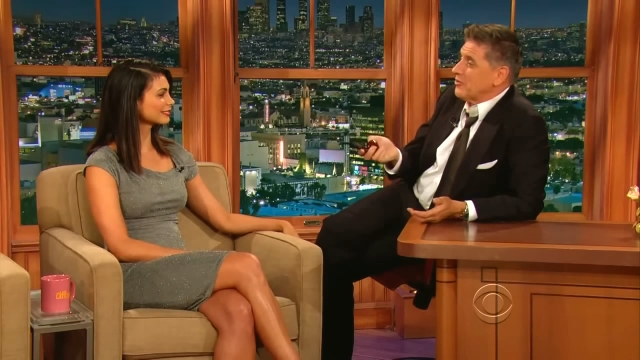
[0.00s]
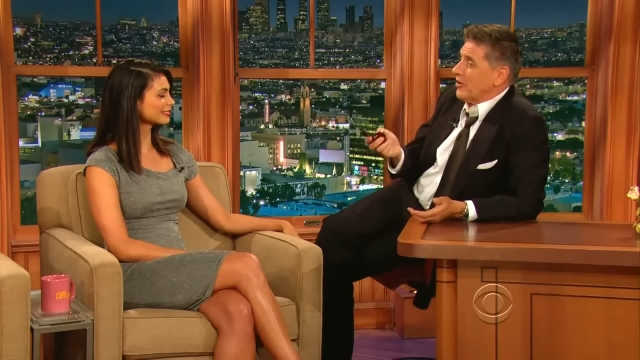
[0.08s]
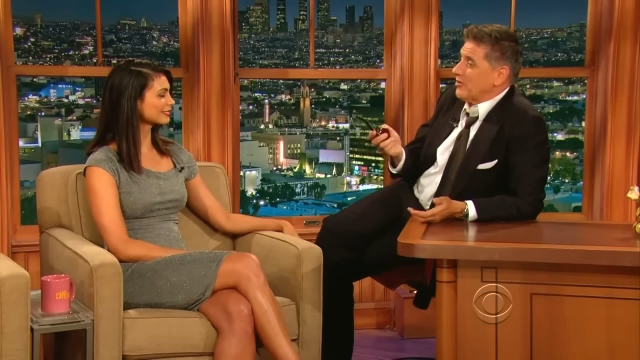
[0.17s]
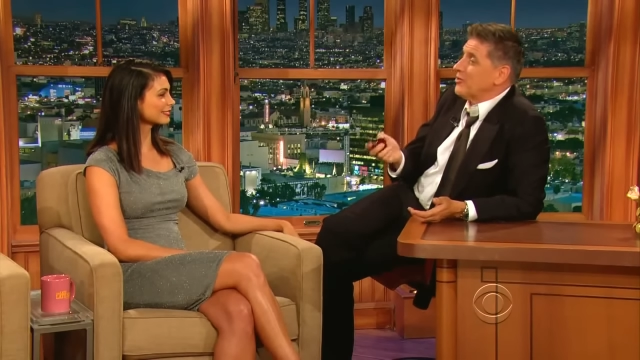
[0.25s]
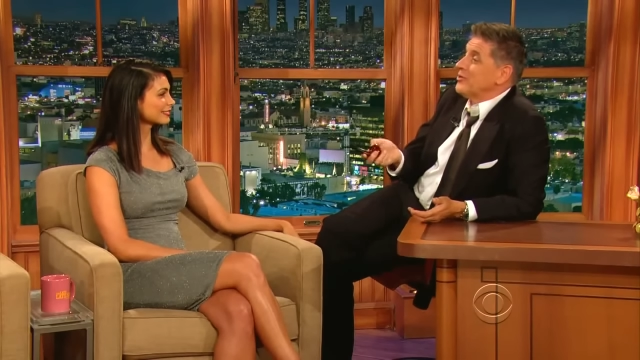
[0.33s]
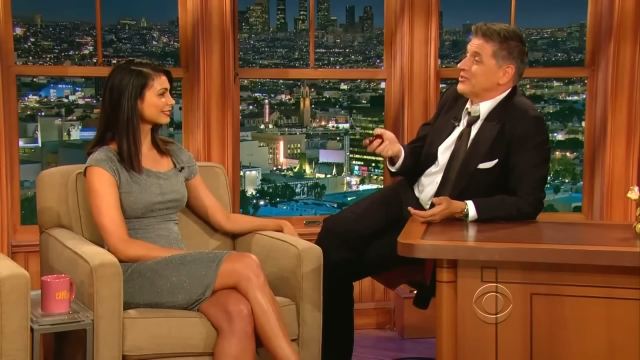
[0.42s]

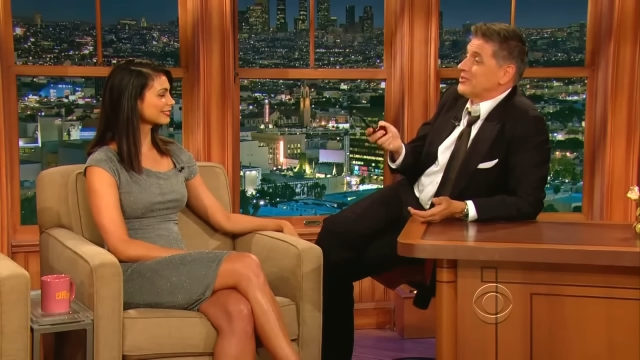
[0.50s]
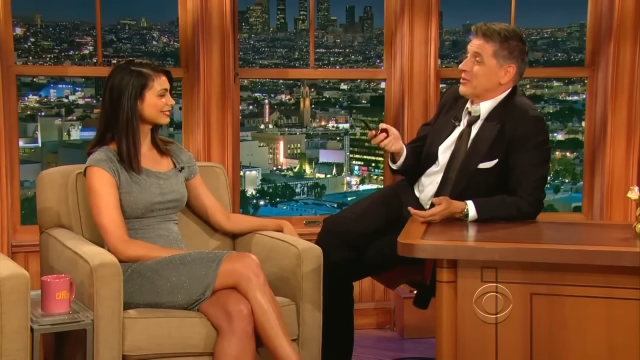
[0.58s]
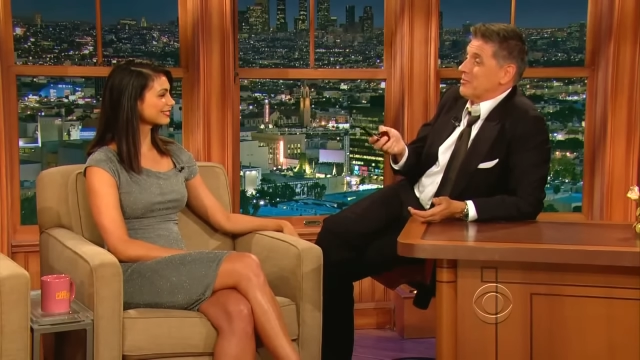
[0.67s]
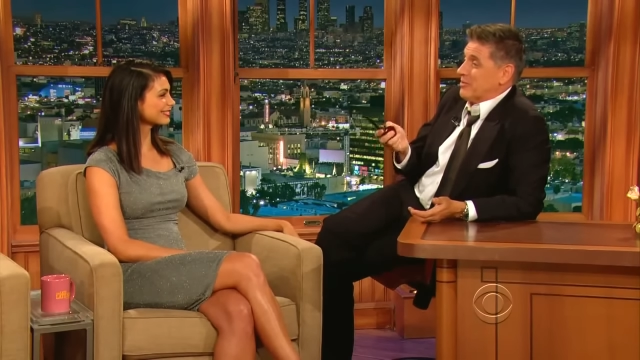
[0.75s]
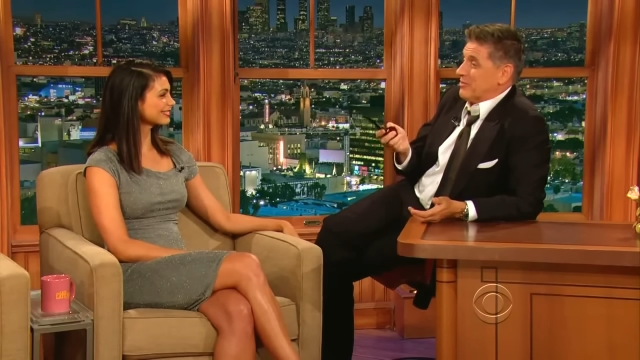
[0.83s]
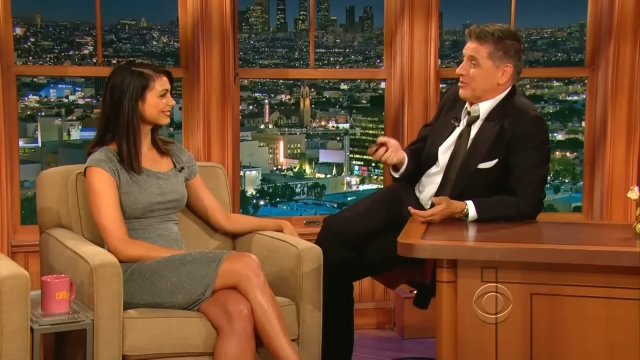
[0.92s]
Speaker 1: and do
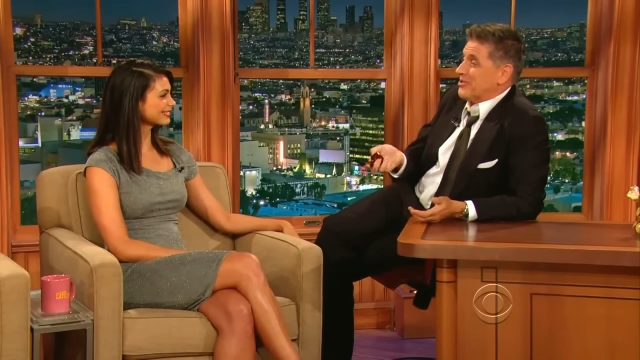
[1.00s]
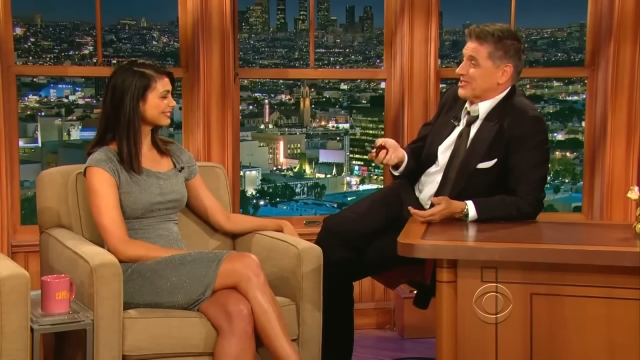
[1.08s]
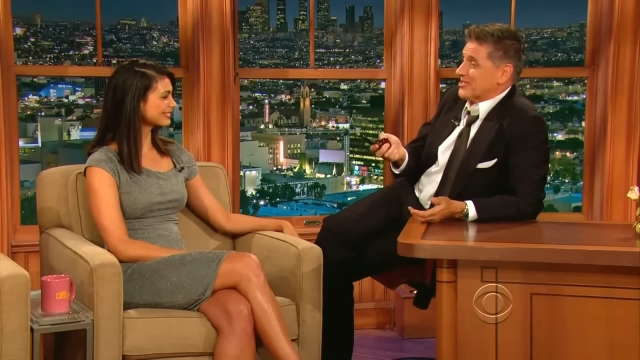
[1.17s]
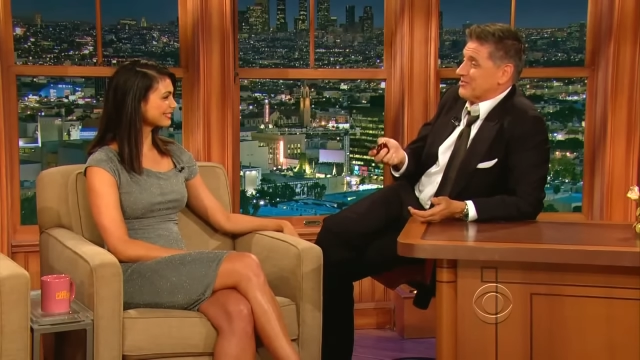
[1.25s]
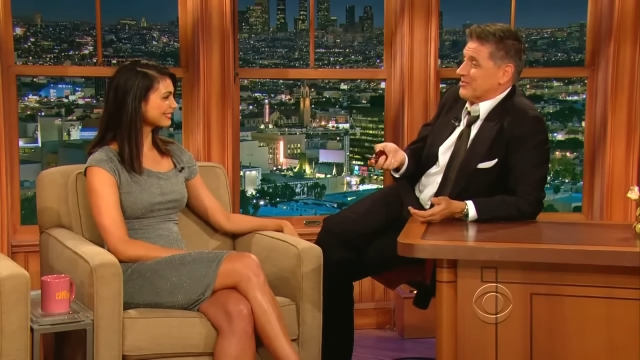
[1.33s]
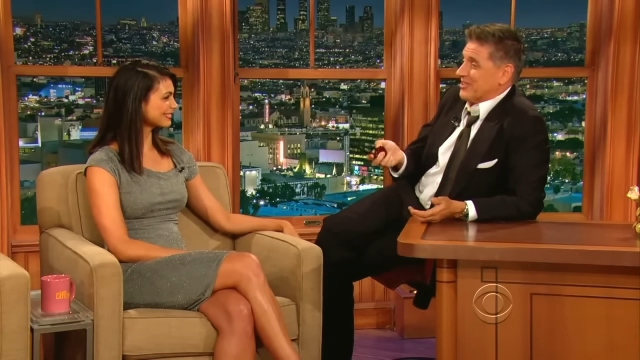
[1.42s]
promotional
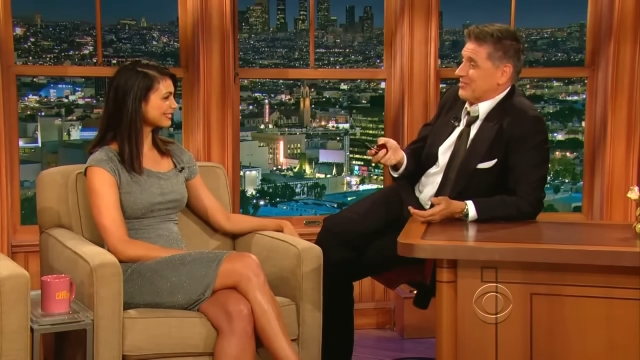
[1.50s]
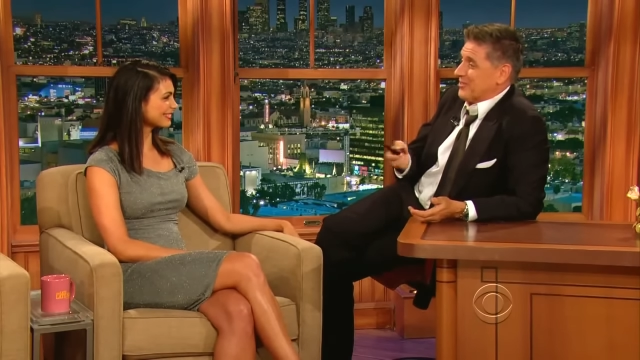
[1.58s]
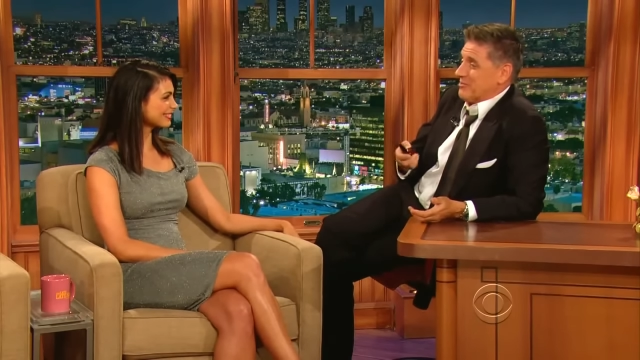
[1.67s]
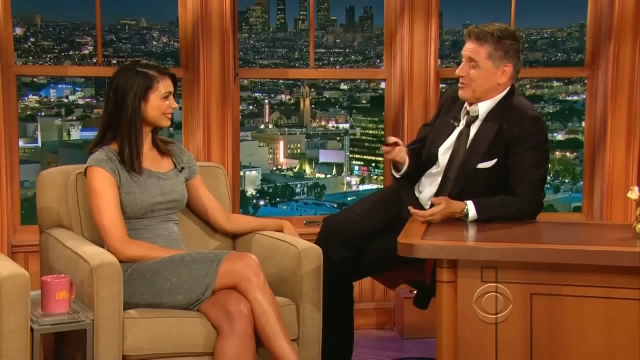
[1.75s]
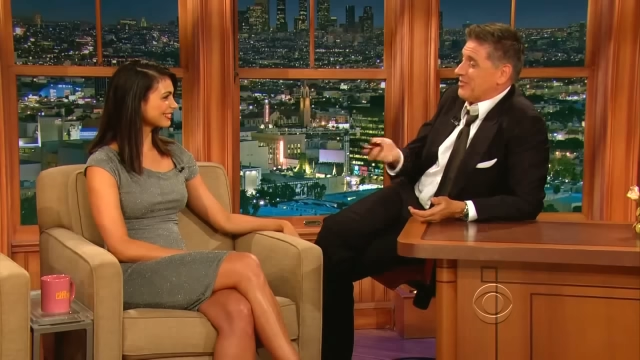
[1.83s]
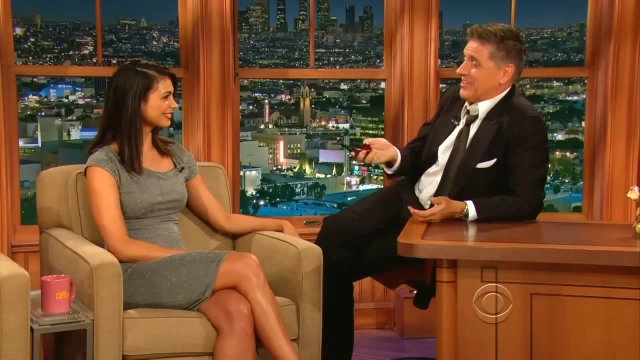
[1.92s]
work for a
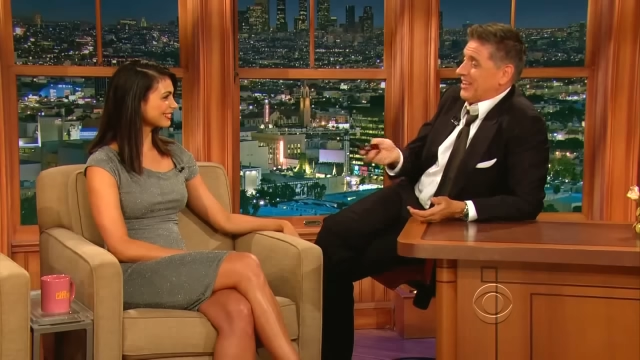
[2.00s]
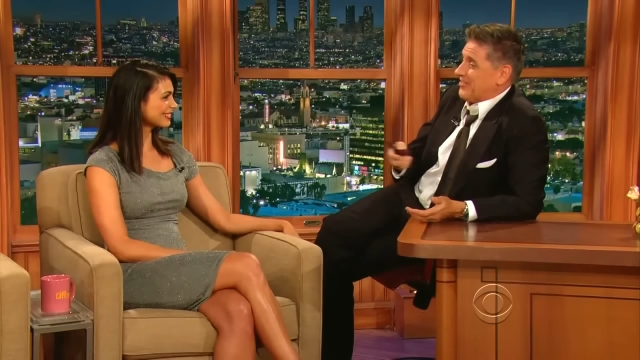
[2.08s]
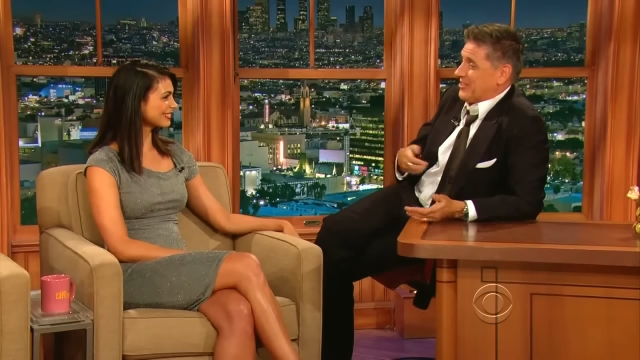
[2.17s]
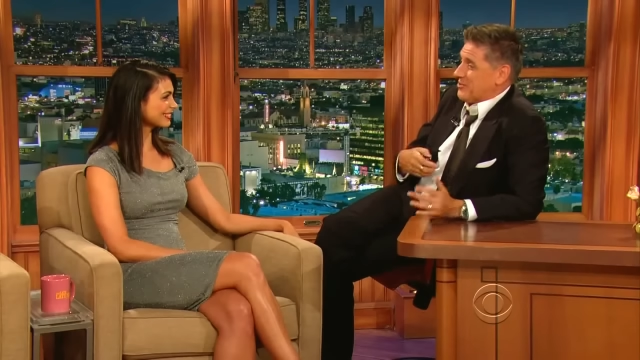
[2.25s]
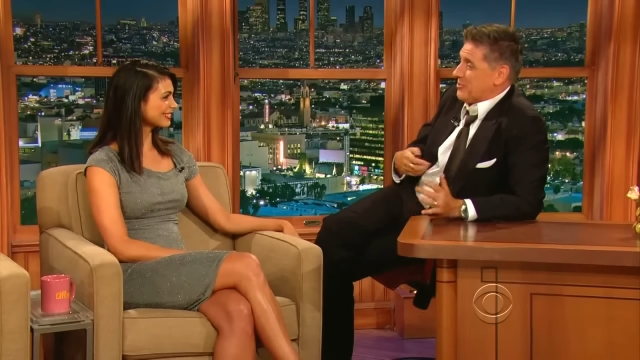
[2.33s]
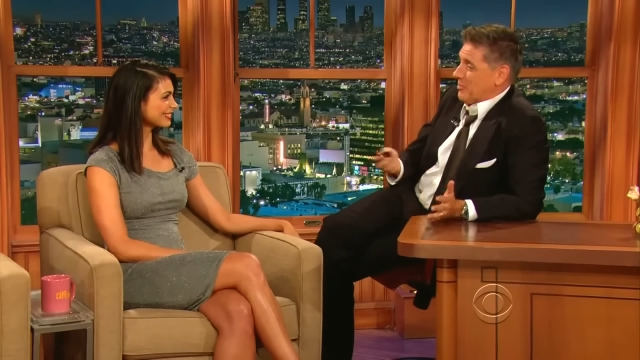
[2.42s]
movie I've got no
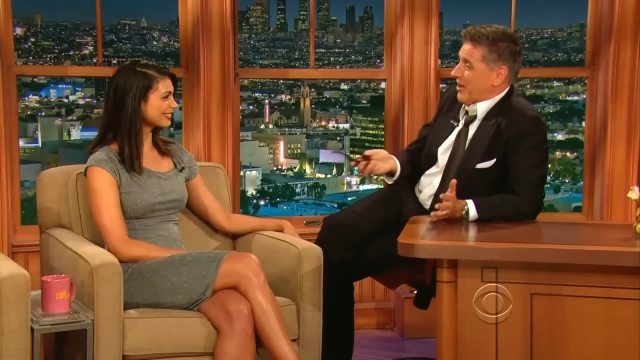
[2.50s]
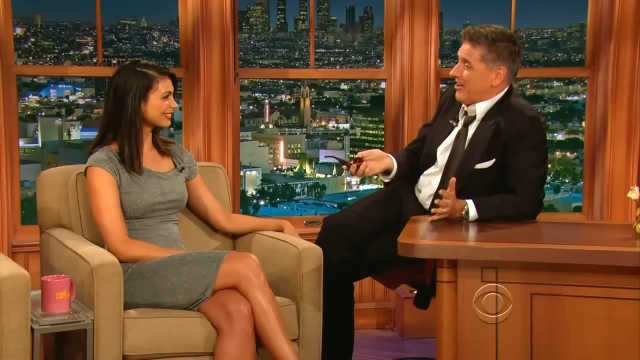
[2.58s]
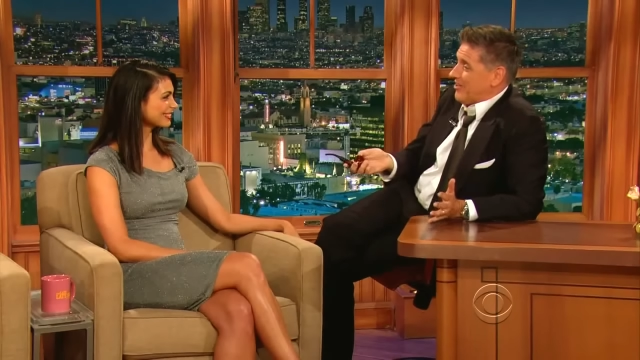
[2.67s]
part of.